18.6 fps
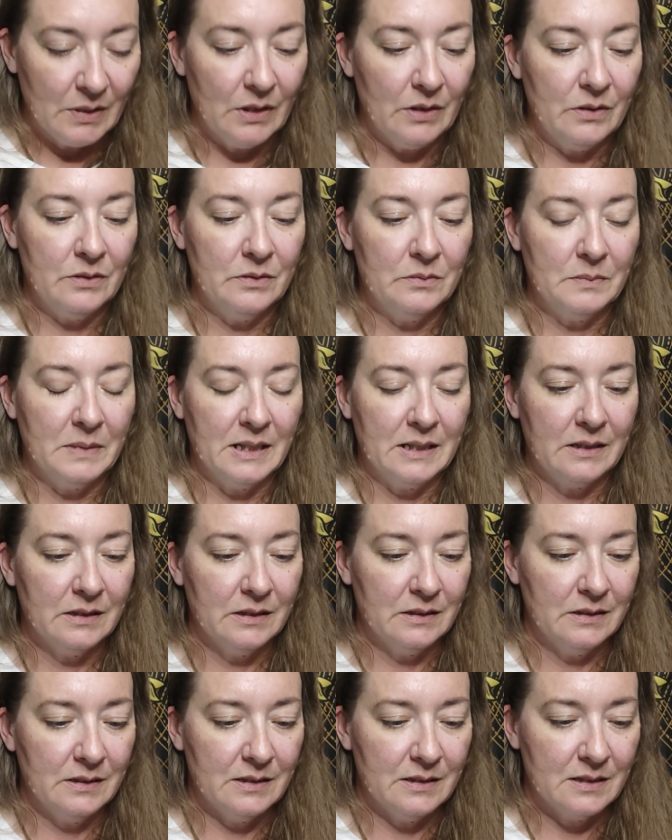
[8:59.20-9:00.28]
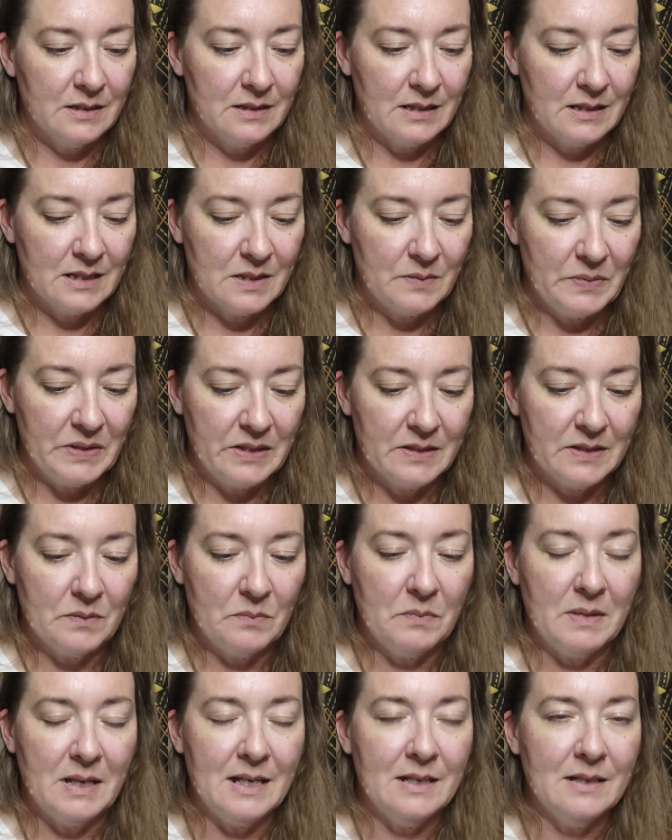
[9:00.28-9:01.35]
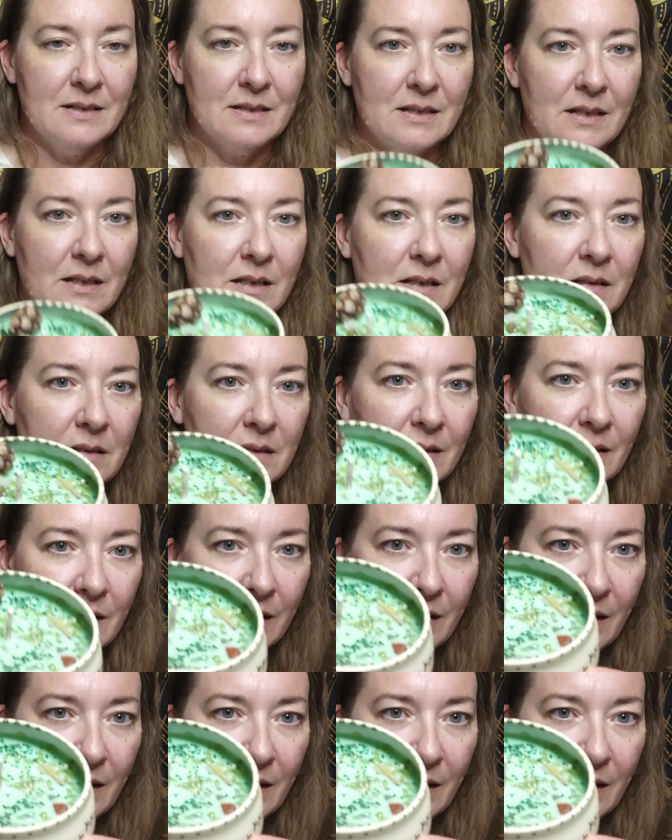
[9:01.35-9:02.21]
Oh my goodness, that smells amazing.